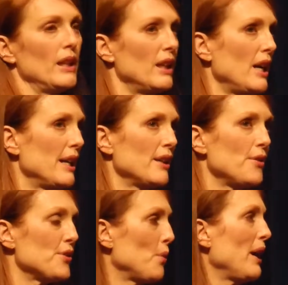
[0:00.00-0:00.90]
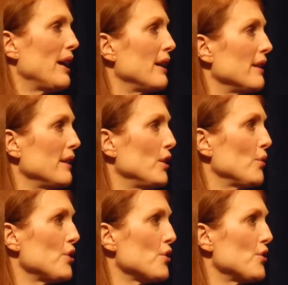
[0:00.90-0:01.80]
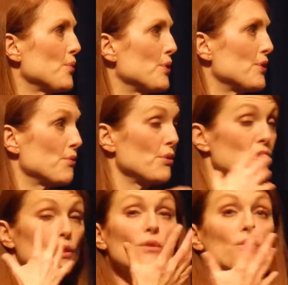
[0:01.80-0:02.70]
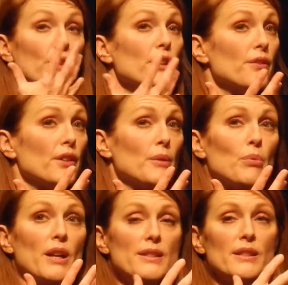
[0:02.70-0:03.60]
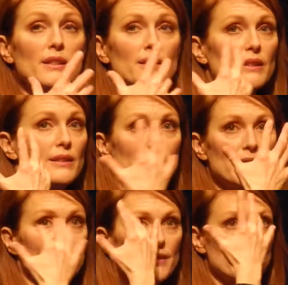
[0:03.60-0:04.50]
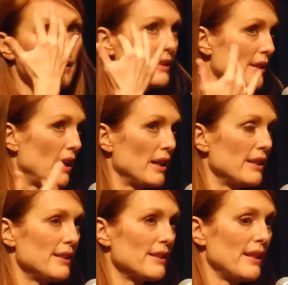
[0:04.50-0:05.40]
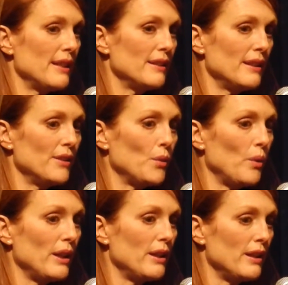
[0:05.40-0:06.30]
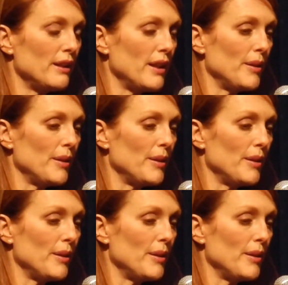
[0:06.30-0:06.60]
it kind of goes away. Richards was so very, very present in his eyes and in the way he